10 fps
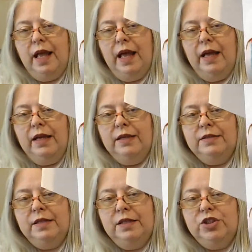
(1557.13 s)

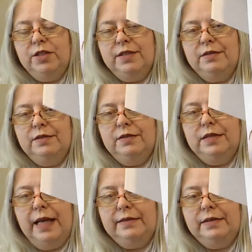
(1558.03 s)
and just
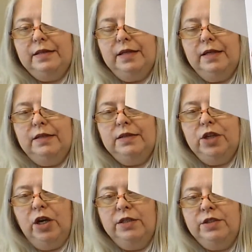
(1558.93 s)
let the
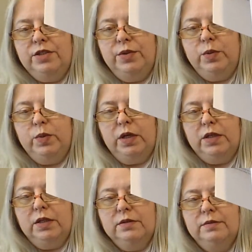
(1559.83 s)
yarn do the work.